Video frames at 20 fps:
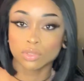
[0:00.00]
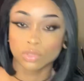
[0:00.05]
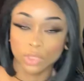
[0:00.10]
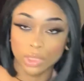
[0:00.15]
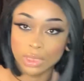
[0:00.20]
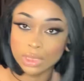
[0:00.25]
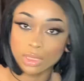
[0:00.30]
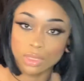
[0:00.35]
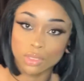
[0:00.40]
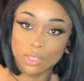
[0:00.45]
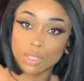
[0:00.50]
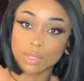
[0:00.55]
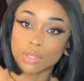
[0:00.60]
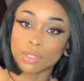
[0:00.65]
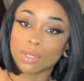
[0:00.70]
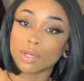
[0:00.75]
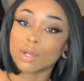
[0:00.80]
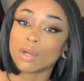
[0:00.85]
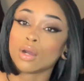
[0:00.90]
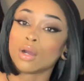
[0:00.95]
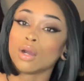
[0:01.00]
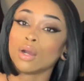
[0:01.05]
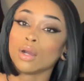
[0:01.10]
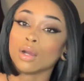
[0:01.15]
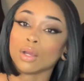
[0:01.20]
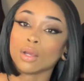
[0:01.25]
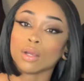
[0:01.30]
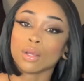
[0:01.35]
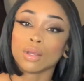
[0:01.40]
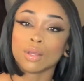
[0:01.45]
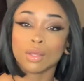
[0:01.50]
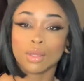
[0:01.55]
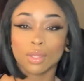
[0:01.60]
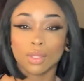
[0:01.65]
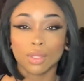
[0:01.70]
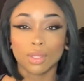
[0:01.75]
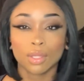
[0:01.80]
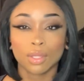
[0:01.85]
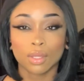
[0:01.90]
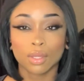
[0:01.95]
dresses on there are
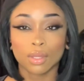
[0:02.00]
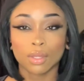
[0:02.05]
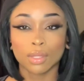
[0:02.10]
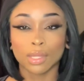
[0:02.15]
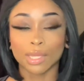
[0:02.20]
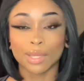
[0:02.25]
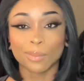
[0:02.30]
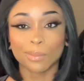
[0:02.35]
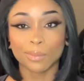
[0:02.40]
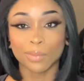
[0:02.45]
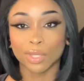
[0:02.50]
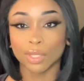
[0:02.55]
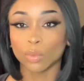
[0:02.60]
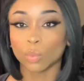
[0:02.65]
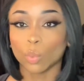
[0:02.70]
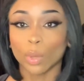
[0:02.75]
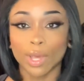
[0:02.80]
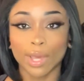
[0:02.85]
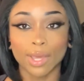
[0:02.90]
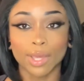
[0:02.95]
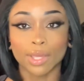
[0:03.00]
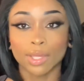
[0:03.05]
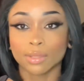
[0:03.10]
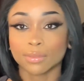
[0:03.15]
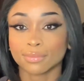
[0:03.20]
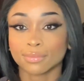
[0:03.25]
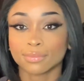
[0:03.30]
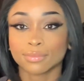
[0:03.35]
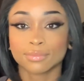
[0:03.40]
like midway.